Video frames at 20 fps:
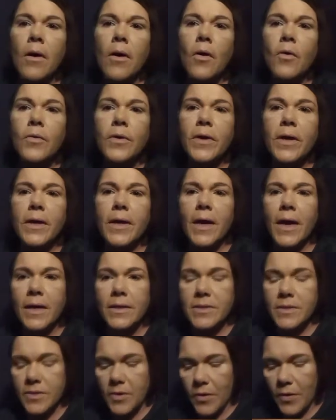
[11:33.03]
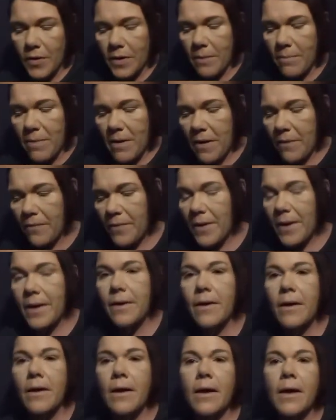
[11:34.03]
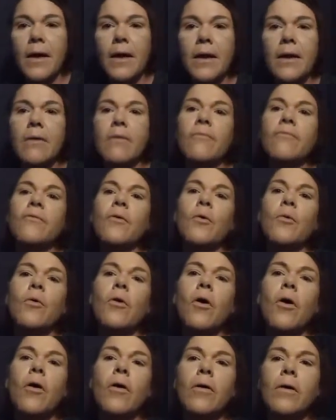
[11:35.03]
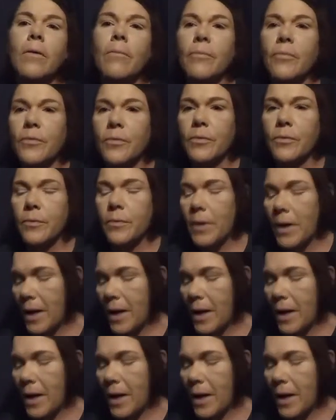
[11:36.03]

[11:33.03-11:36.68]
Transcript: Okay, guys, sorry about that. I had a phone call come through.